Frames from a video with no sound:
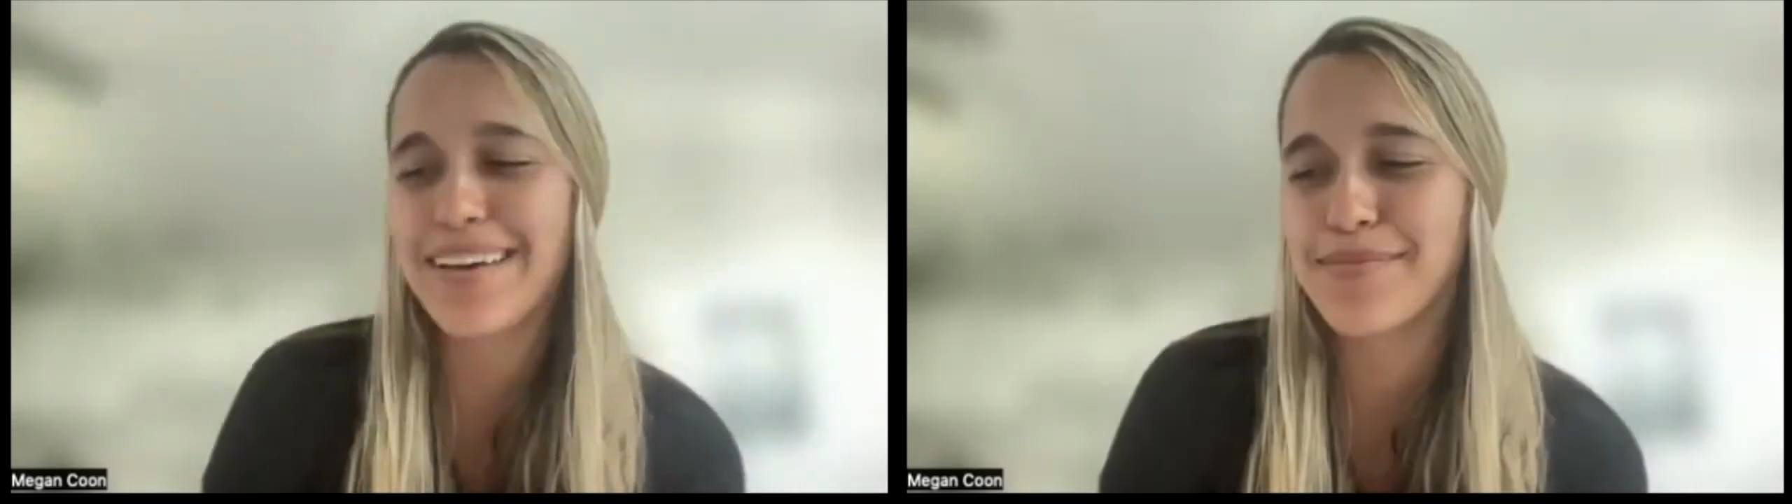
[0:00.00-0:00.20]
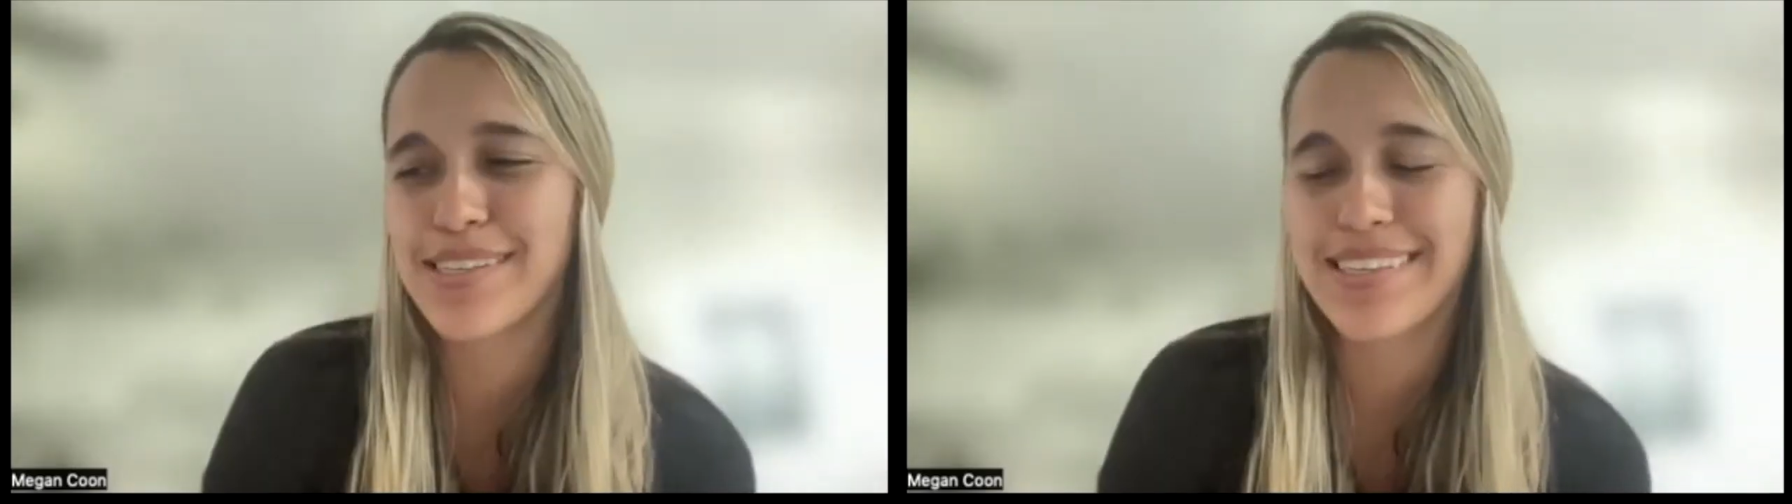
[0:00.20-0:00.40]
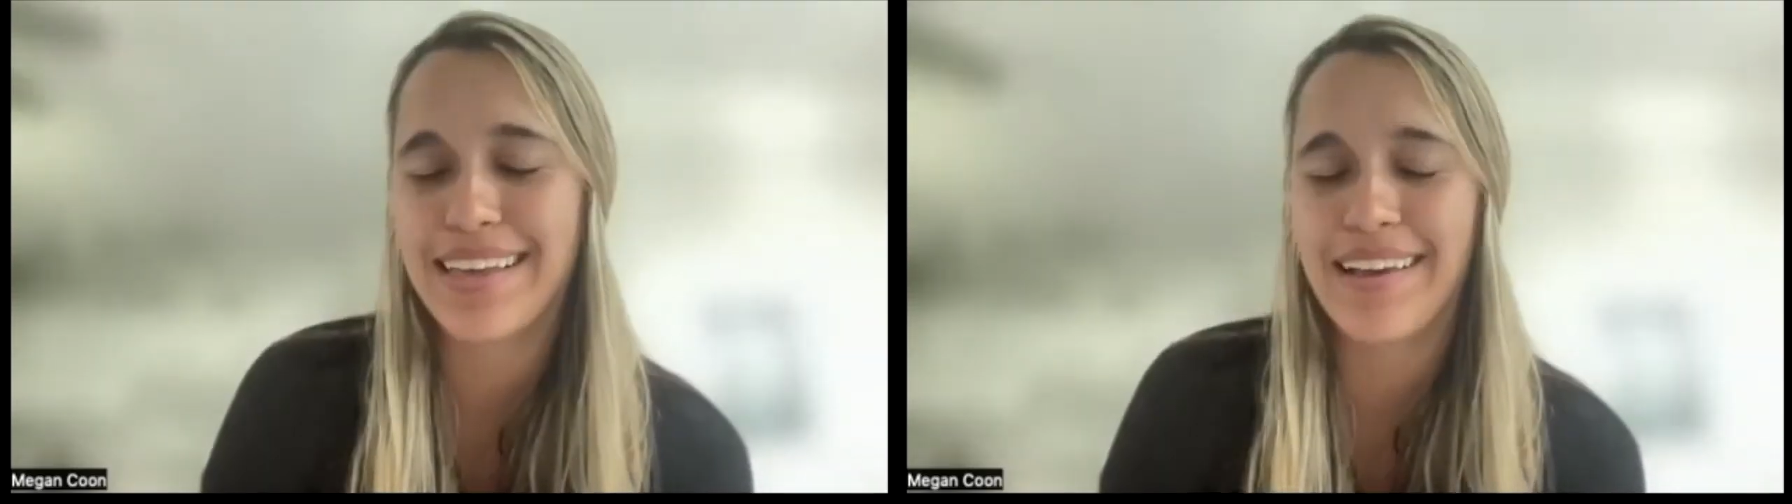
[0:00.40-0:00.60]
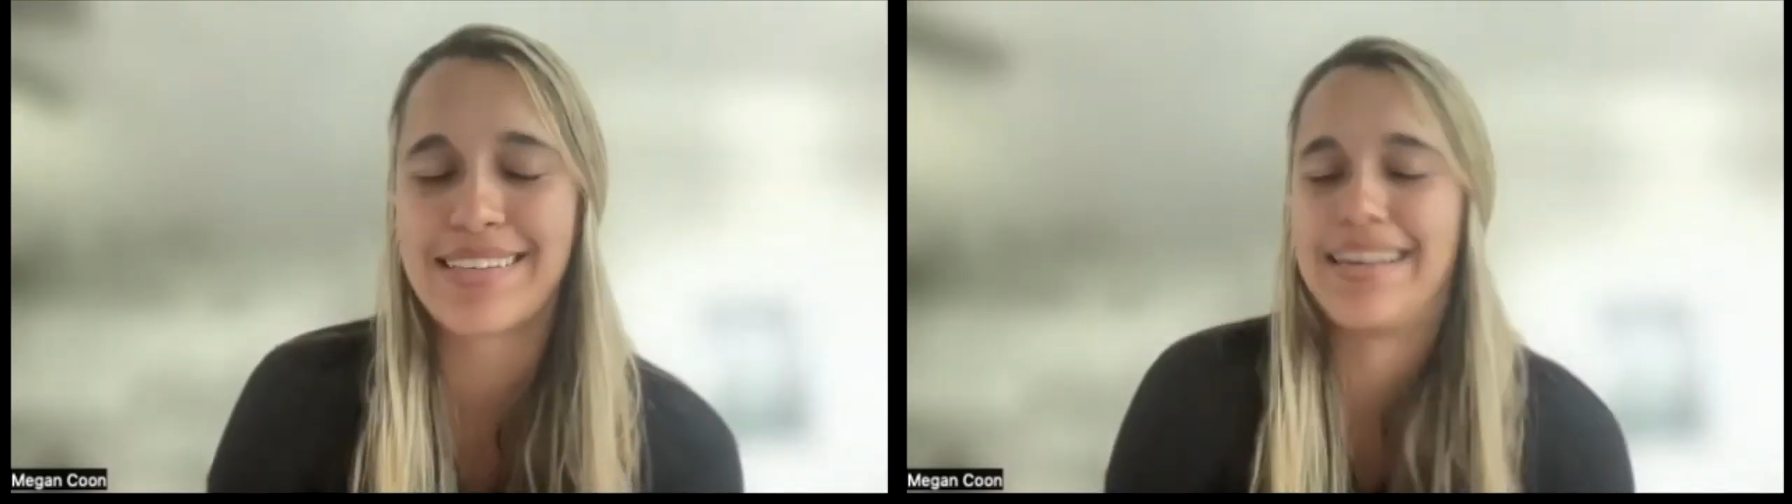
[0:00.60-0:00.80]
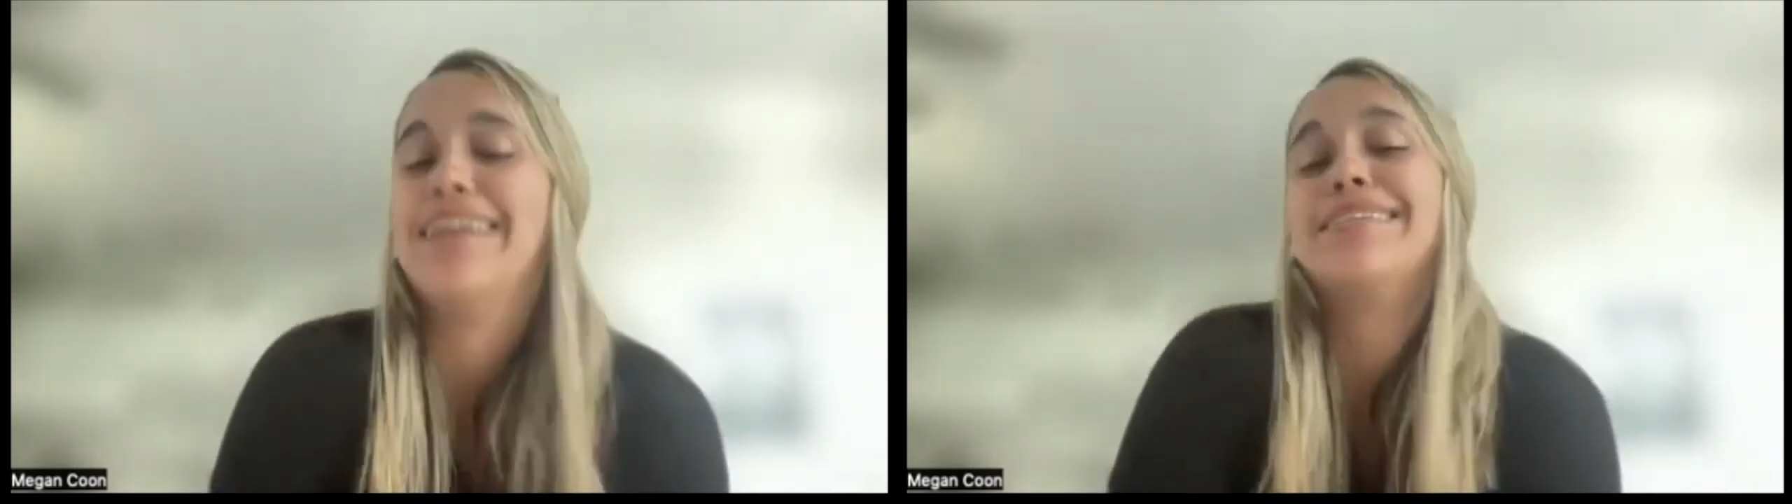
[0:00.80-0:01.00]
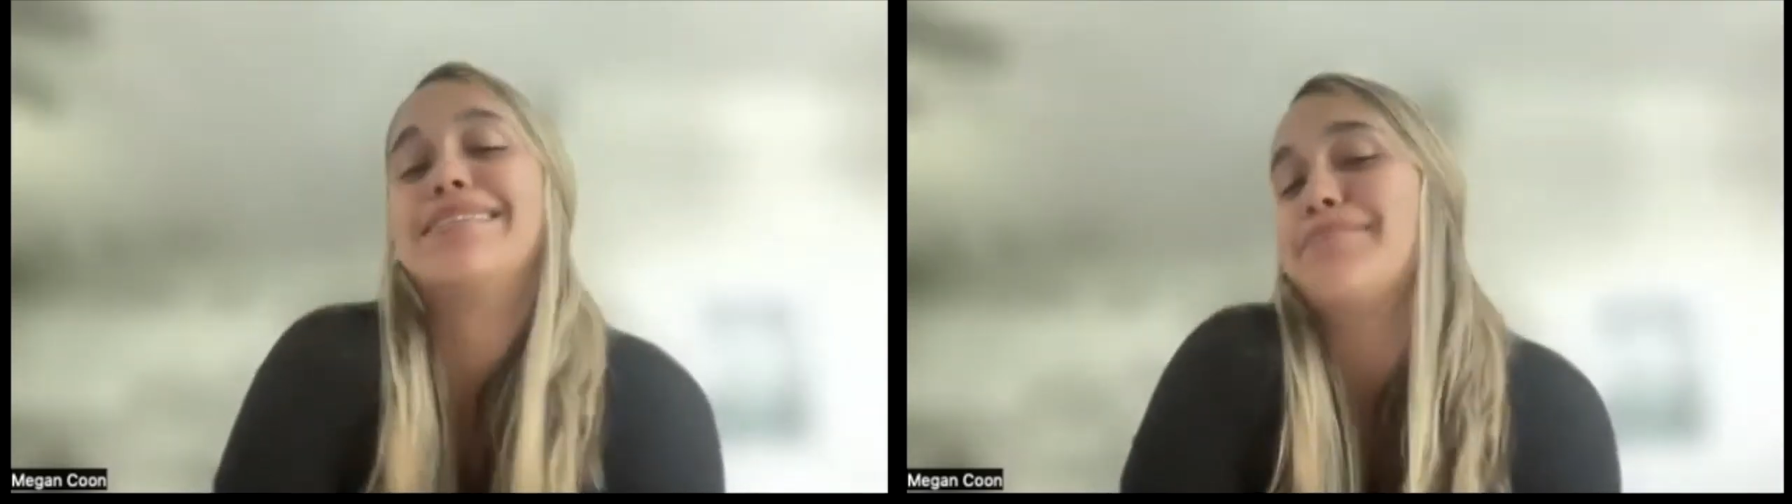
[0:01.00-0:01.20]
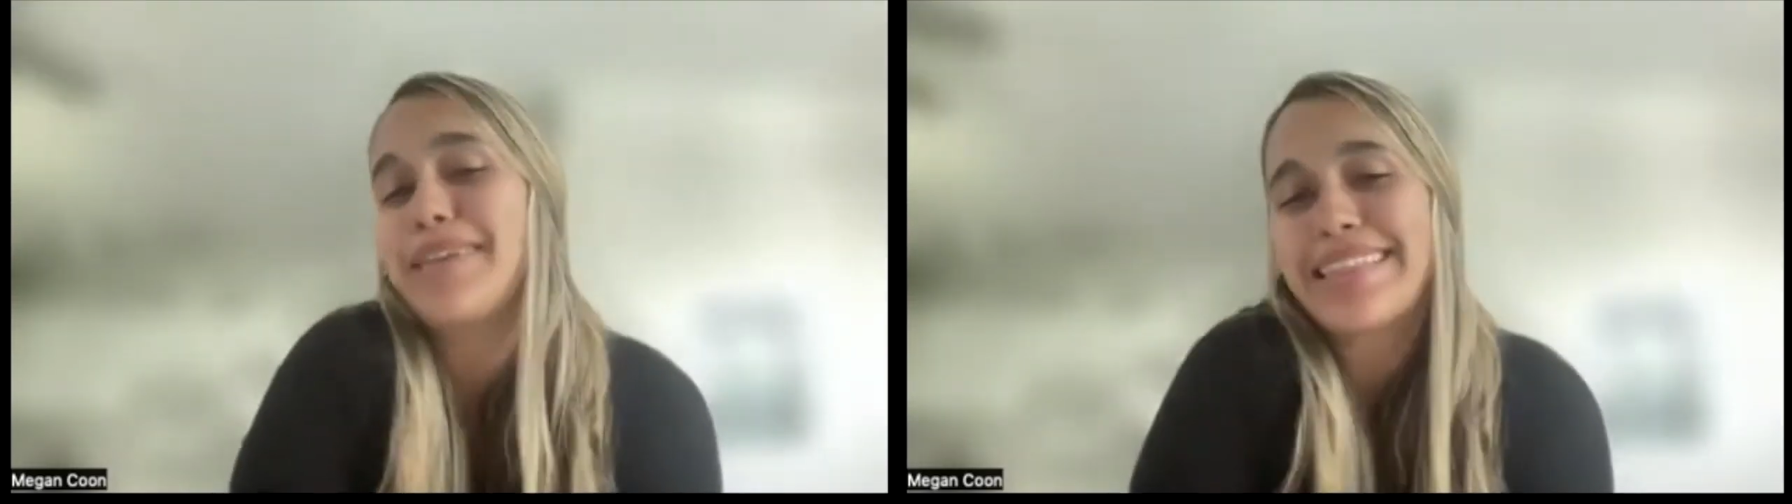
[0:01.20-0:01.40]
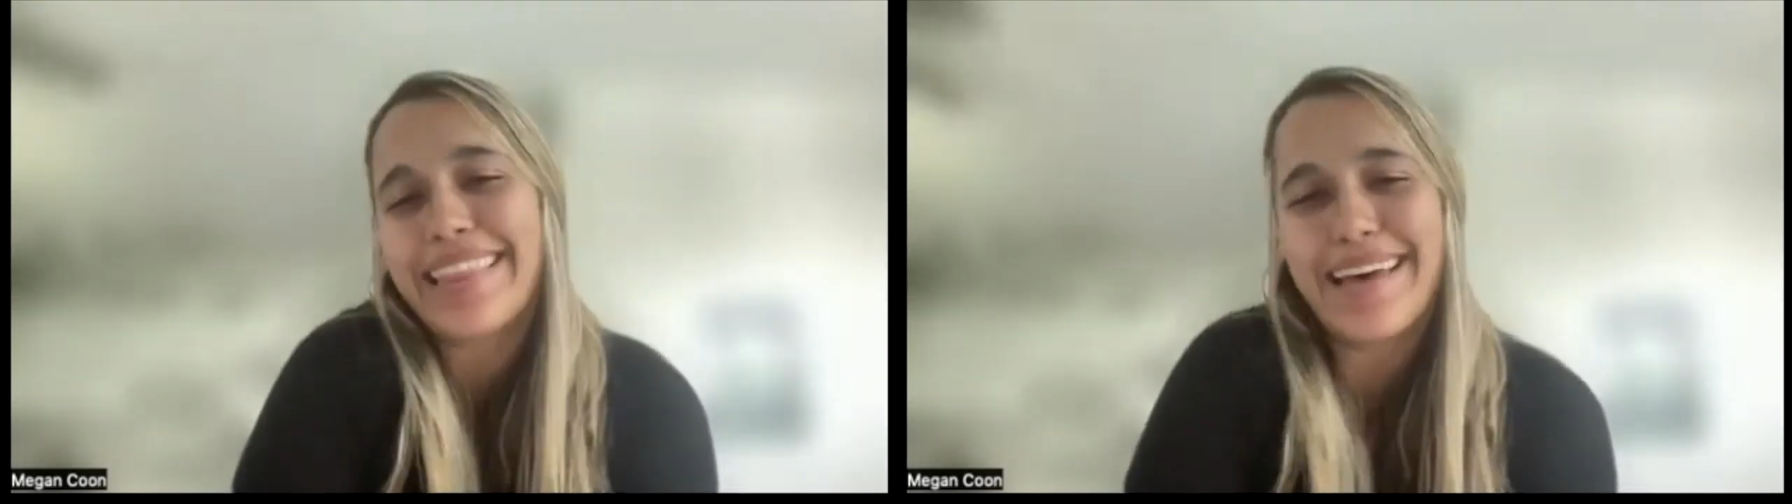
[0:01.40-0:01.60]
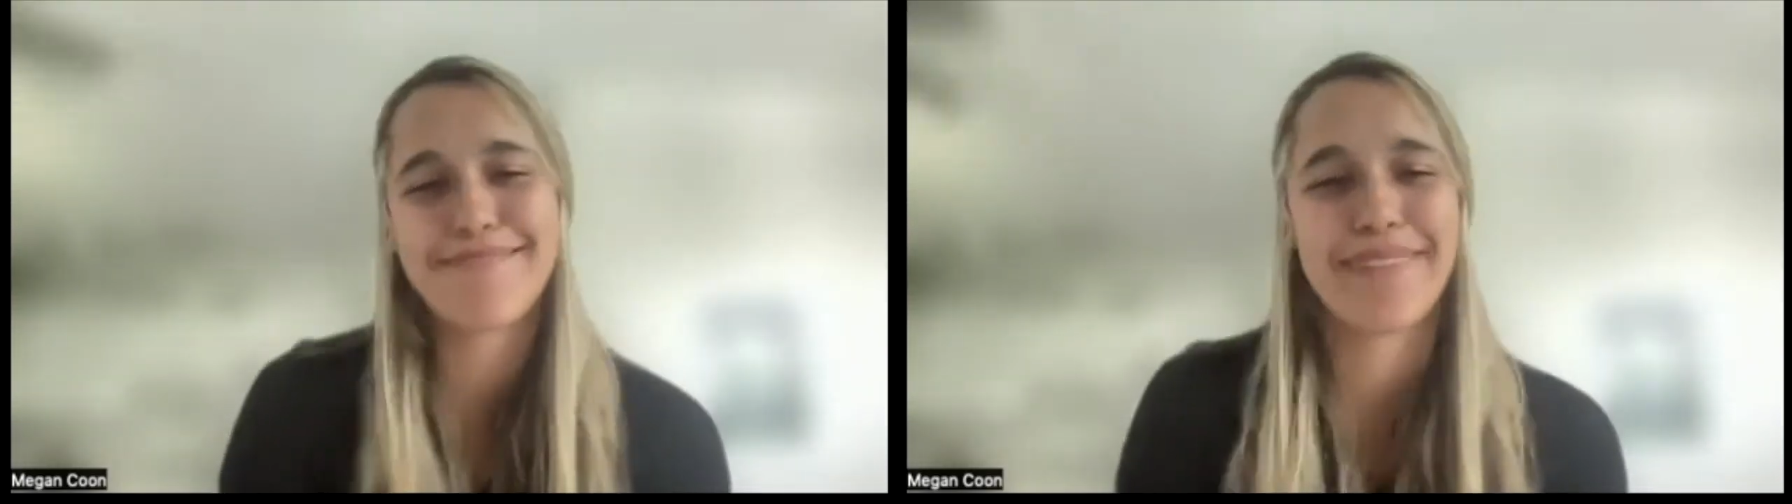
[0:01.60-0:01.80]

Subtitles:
just excited to meet them.